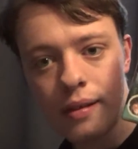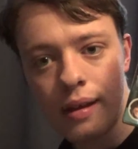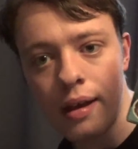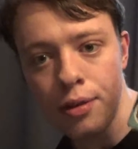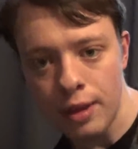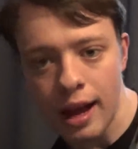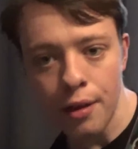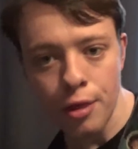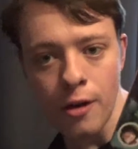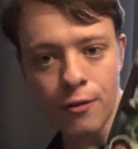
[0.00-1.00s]
It
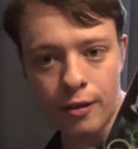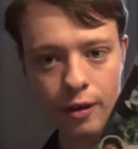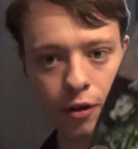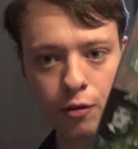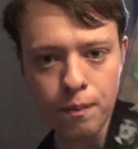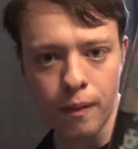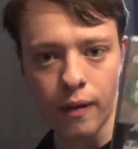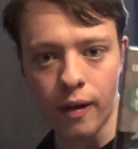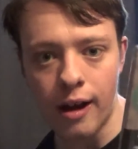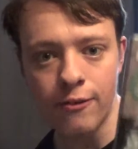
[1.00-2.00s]
starts off good,
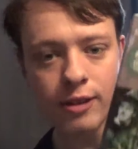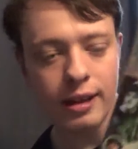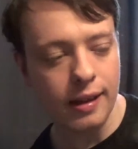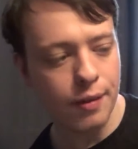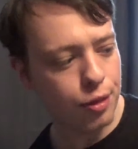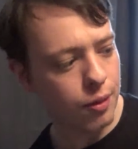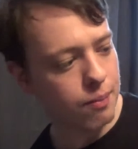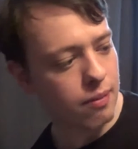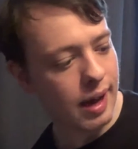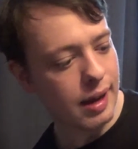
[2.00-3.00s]
but I think in some
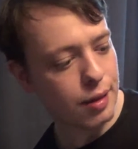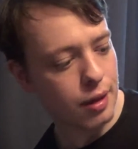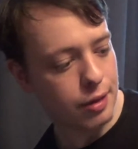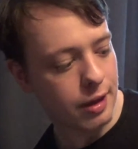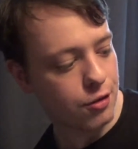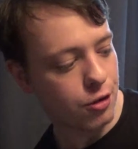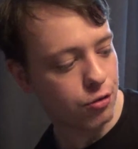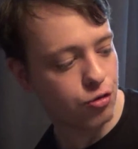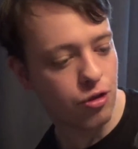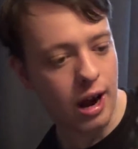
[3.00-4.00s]
places it
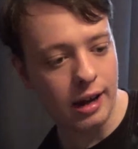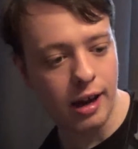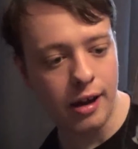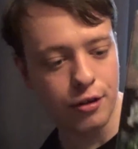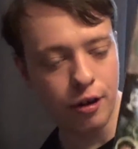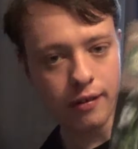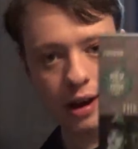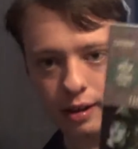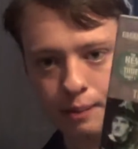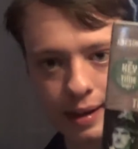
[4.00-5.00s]
does drag. I do
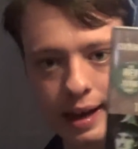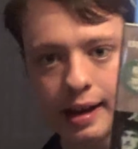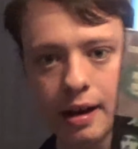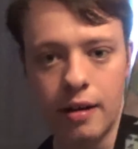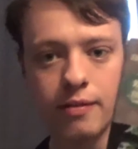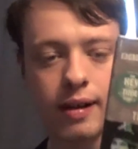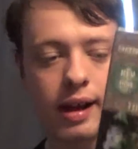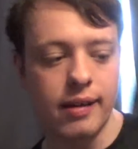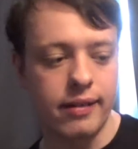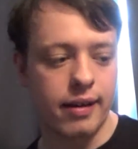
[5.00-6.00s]
like the beginning of it.
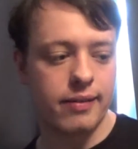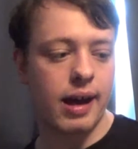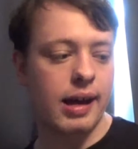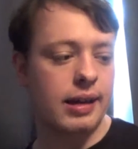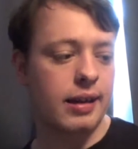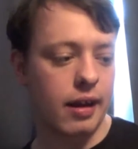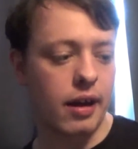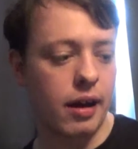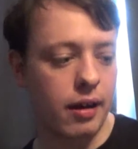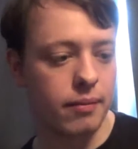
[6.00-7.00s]
I like,
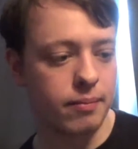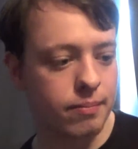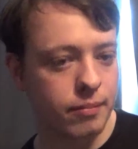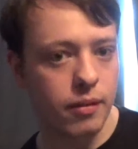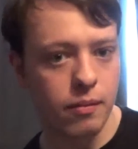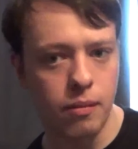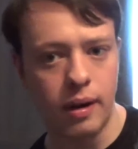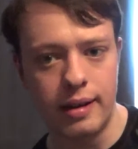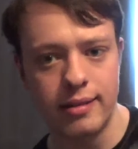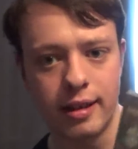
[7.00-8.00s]

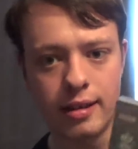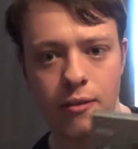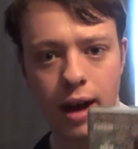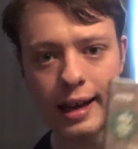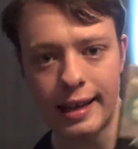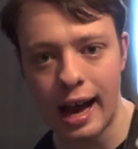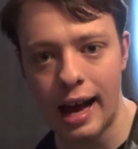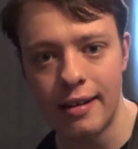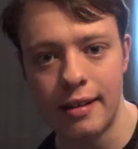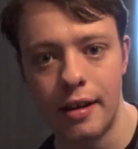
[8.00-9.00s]
what is it, the White
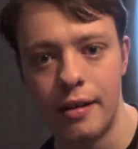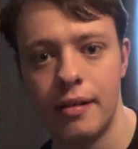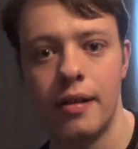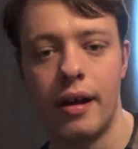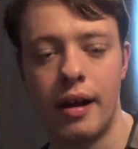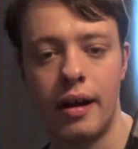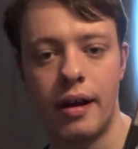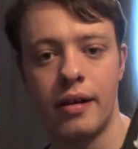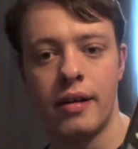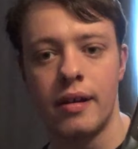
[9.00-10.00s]
Guardian
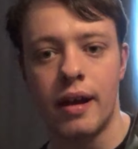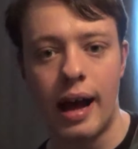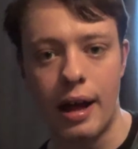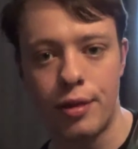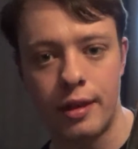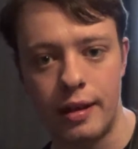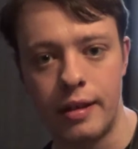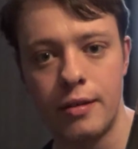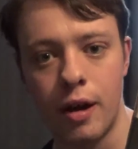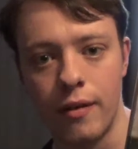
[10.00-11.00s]
asking
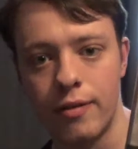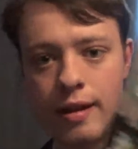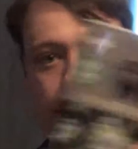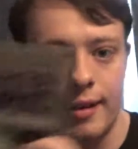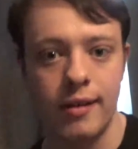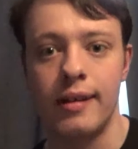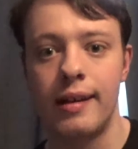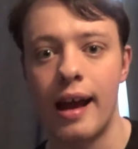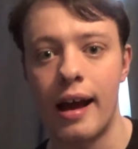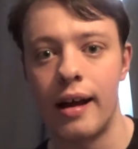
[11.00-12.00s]
the Doctor if he can
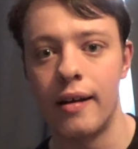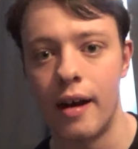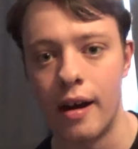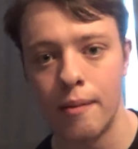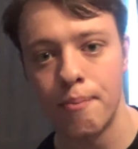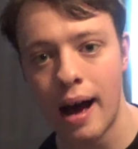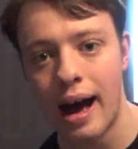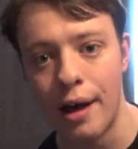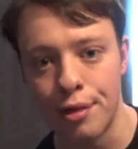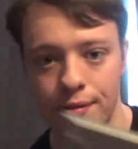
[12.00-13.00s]
get
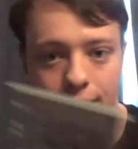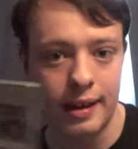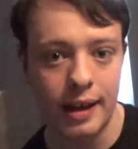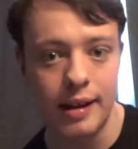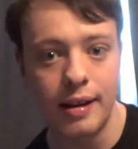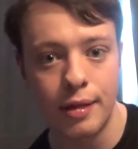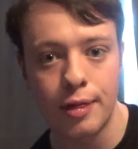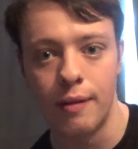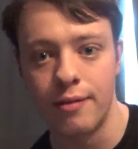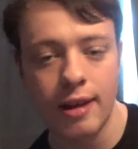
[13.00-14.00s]
parts of the
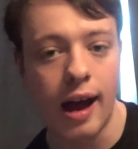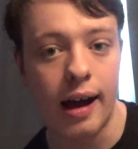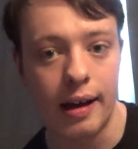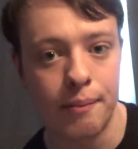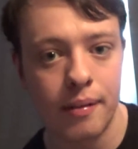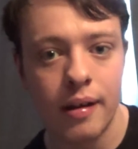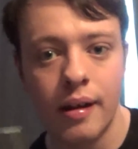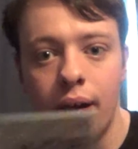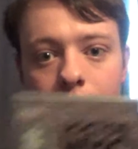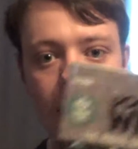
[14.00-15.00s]
Keys of Time,
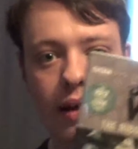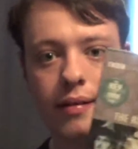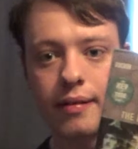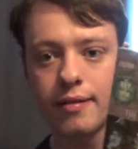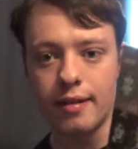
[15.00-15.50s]
and